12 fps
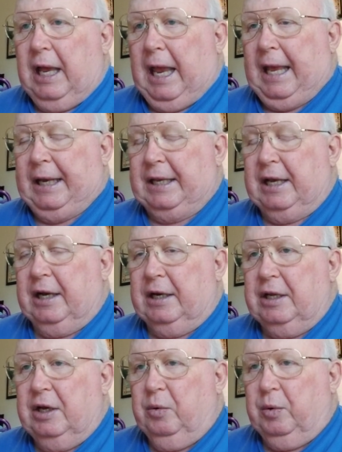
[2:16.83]
And the
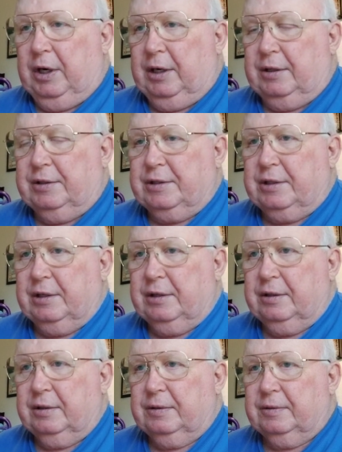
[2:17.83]
idea was
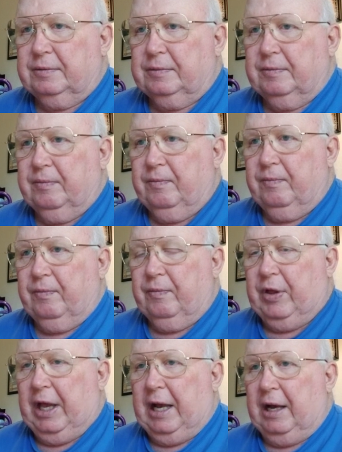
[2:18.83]

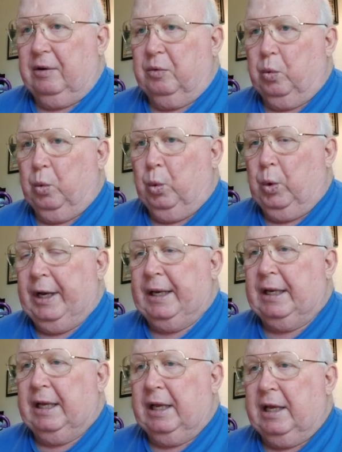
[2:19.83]
that when
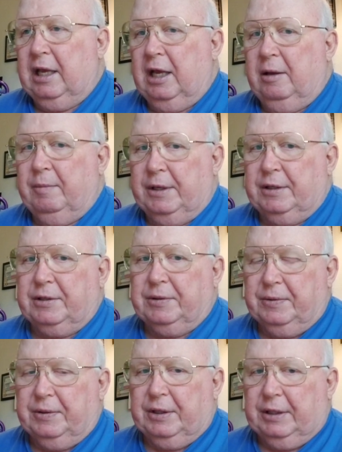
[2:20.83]
they came
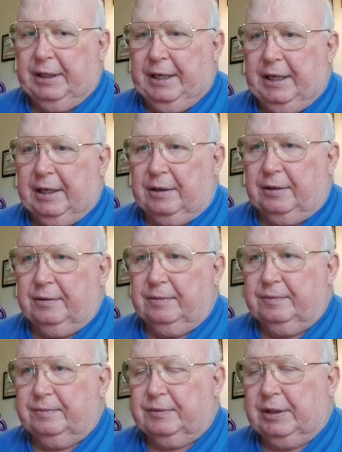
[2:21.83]
into the land,
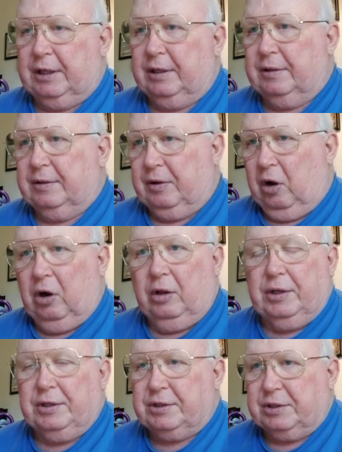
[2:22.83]
now all
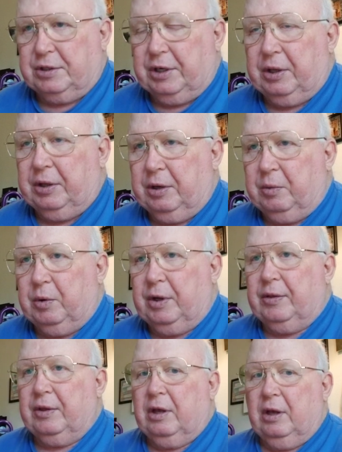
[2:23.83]
this is dealing
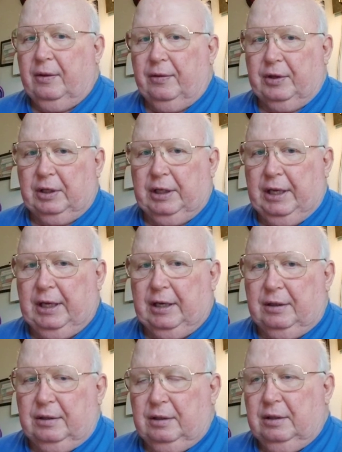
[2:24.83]
with the
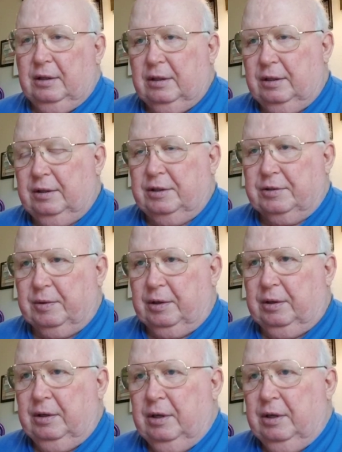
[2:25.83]
land in Israel.